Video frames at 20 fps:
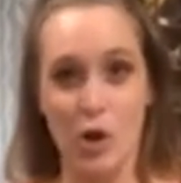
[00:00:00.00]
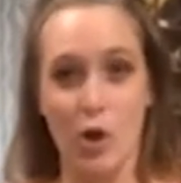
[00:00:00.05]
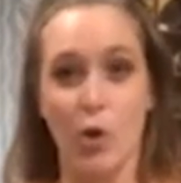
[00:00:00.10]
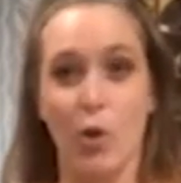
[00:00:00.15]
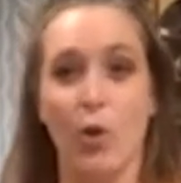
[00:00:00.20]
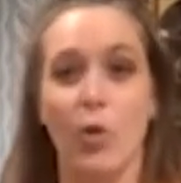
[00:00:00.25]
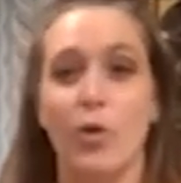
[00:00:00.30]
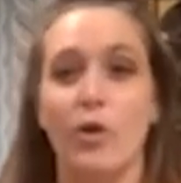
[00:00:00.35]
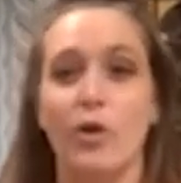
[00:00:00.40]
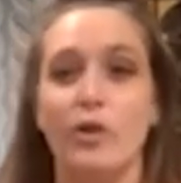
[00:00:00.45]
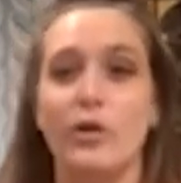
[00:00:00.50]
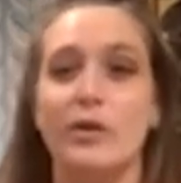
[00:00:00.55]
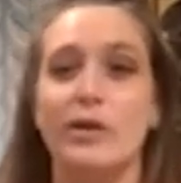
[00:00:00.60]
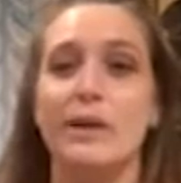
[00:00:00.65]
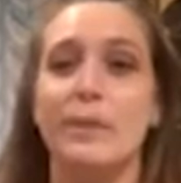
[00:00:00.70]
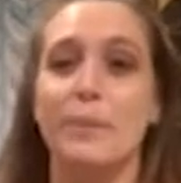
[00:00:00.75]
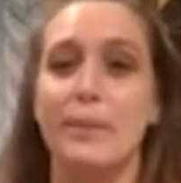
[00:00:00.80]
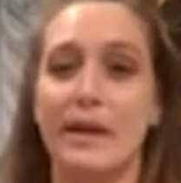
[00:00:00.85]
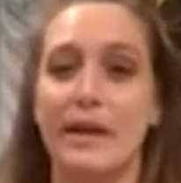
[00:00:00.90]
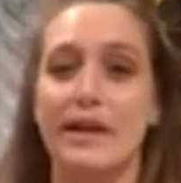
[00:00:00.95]
Or you can
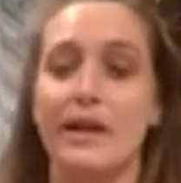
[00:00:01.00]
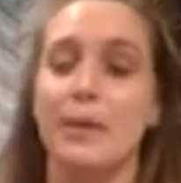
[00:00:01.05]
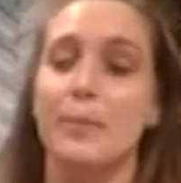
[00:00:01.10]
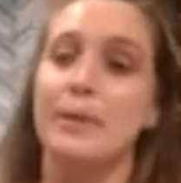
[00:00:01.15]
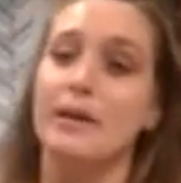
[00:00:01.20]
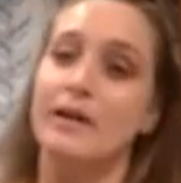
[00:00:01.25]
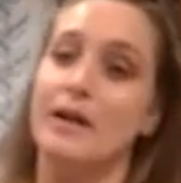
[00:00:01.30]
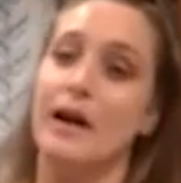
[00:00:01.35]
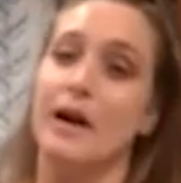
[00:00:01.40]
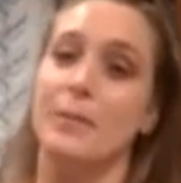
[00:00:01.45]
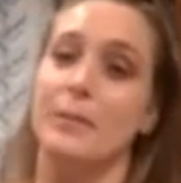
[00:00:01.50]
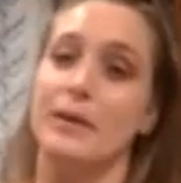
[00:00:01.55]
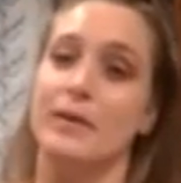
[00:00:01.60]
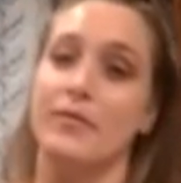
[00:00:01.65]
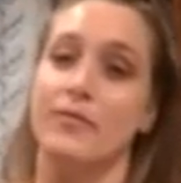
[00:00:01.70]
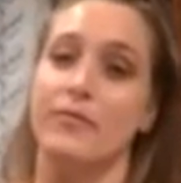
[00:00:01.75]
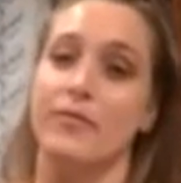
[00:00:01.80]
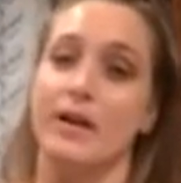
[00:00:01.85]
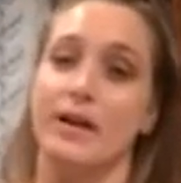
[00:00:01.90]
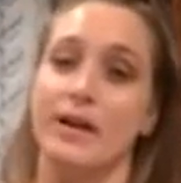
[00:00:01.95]
pick up a copy
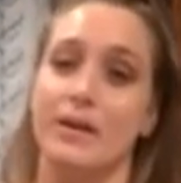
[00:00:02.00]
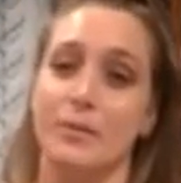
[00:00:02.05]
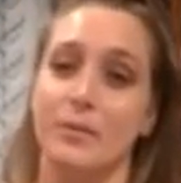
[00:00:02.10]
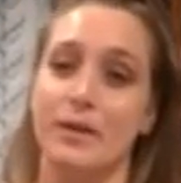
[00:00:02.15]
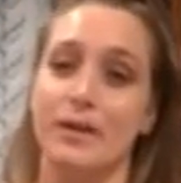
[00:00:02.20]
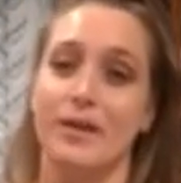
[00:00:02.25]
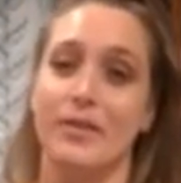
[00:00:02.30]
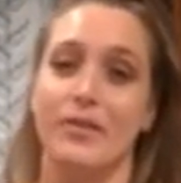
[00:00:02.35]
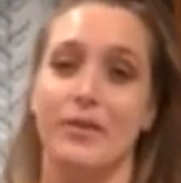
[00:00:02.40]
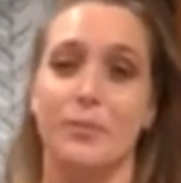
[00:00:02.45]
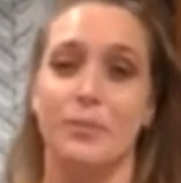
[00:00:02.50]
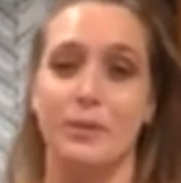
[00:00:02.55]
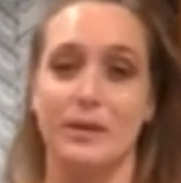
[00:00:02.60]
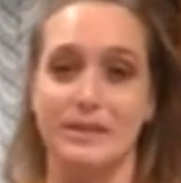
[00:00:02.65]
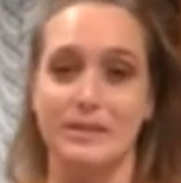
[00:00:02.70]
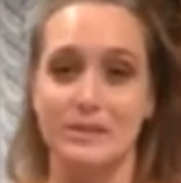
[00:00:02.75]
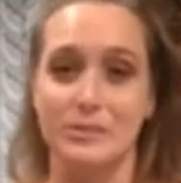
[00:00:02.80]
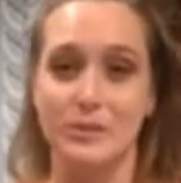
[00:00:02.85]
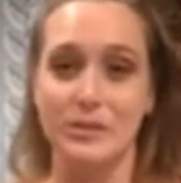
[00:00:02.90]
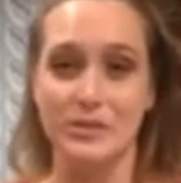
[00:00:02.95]
from the
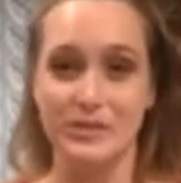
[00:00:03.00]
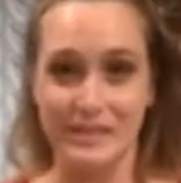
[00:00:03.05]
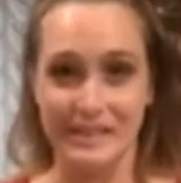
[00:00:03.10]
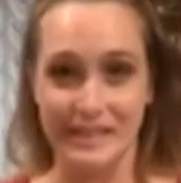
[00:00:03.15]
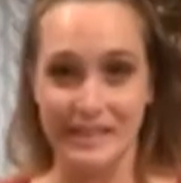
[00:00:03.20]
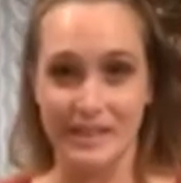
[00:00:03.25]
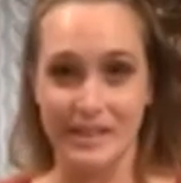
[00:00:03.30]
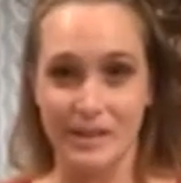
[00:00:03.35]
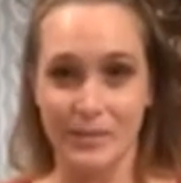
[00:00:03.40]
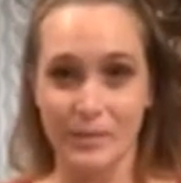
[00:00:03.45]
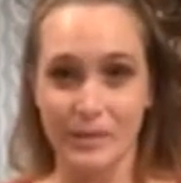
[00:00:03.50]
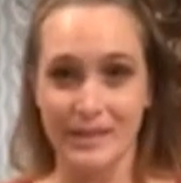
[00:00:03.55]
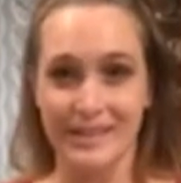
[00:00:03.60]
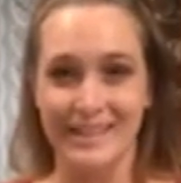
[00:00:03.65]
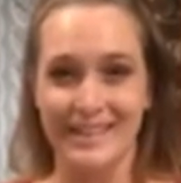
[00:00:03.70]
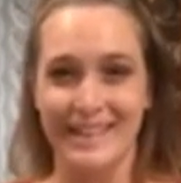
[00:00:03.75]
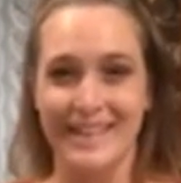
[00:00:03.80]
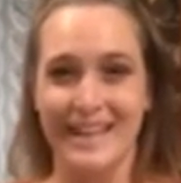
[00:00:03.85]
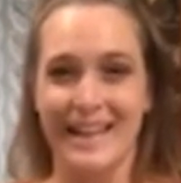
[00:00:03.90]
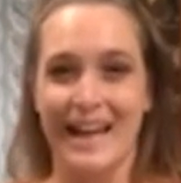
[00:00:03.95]
Biggs Museum
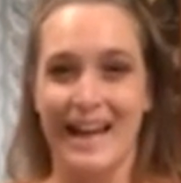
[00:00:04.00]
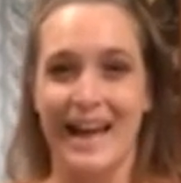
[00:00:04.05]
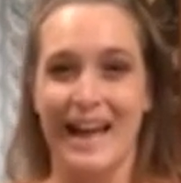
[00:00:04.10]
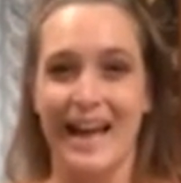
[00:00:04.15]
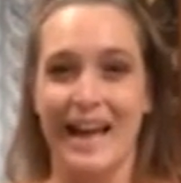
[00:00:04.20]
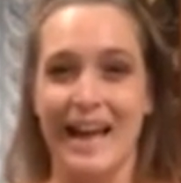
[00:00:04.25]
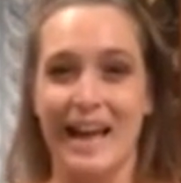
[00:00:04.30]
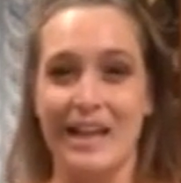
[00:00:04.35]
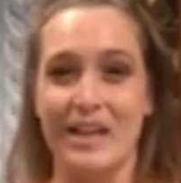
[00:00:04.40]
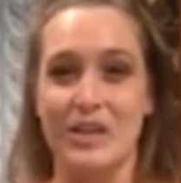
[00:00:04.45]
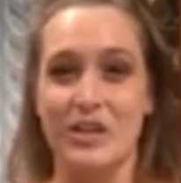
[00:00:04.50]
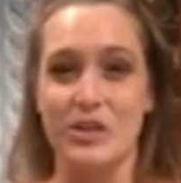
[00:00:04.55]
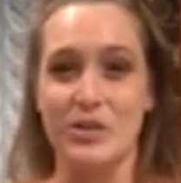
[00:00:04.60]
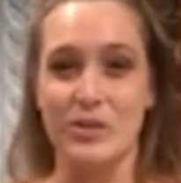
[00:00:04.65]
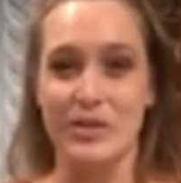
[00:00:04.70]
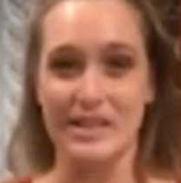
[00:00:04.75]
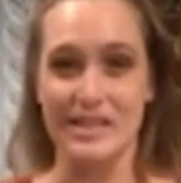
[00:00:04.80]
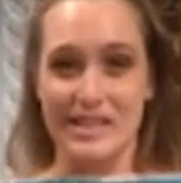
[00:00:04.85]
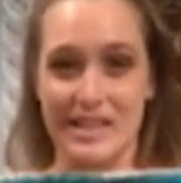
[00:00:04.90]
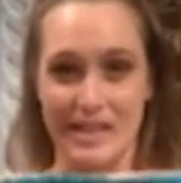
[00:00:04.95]
and you
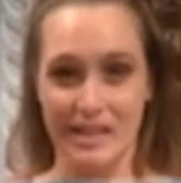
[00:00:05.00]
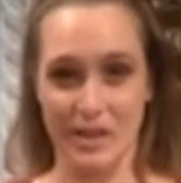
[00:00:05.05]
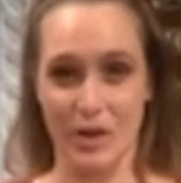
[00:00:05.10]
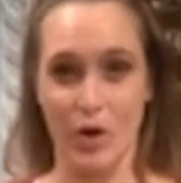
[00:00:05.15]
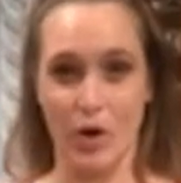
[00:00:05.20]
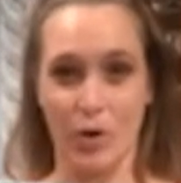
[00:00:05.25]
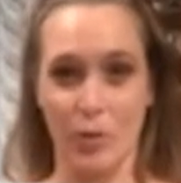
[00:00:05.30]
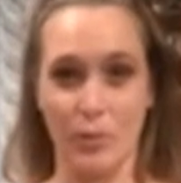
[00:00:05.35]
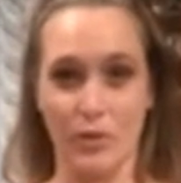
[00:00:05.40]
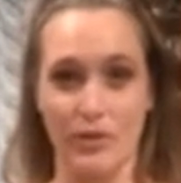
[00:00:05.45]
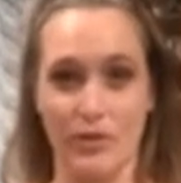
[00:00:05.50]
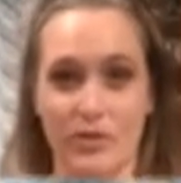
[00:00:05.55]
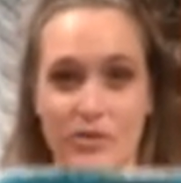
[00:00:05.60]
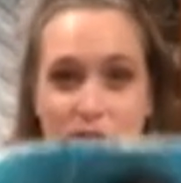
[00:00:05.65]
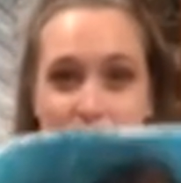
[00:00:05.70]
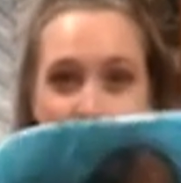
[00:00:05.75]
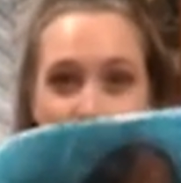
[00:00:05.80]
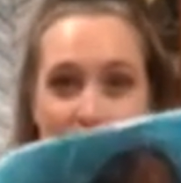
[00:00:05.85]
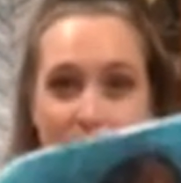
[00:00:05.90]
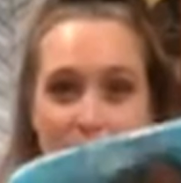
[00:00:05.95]
can take it home with you to
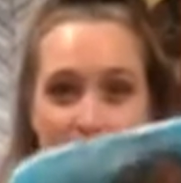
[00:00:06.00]
make